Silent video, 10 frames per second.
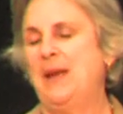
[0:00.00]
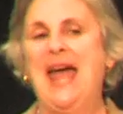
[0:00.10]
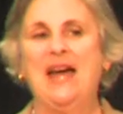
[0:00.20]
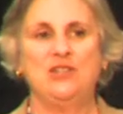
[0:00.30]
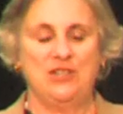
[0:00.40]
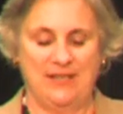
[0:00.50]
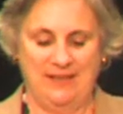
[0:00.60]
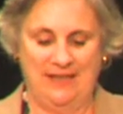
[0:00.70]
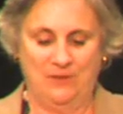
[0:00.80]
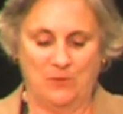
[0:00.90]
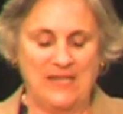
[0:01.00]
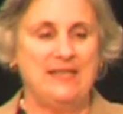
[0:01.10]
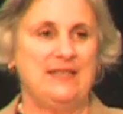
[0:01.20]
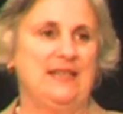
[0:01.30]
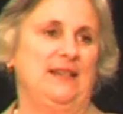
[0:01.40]
passion and
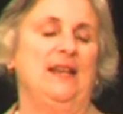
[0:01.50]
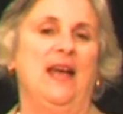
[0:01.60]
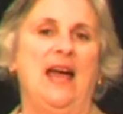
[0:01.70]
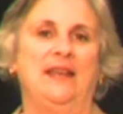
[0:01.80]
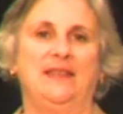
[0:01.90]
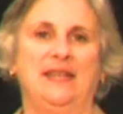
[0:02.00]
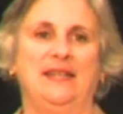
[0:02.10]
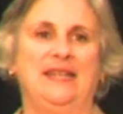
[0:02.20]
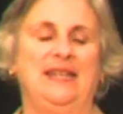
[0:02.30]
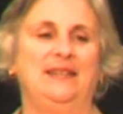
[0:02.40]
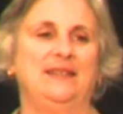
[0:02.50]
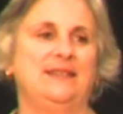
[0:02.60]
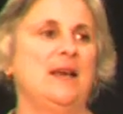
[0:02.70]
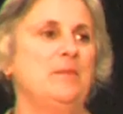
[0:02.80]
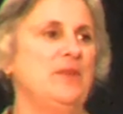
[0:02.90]
reason, I think, is
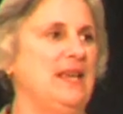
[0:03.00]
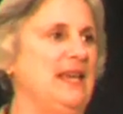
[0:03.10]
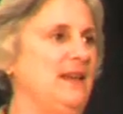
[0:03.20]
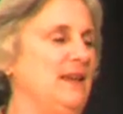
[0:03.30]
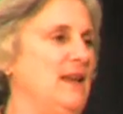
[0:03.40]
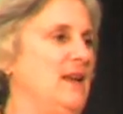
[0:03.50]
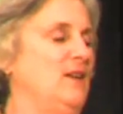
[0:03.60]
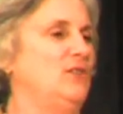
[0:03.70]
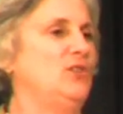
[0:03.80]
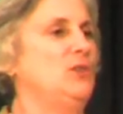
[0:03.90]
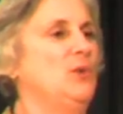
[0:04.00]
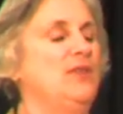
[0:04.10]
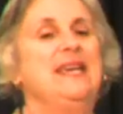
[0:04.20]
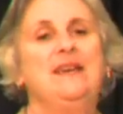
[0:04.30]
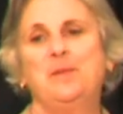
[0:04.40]
something to
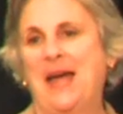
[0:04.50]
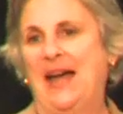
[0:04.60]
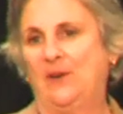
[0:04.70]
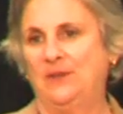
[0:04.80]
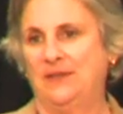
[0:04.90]
think about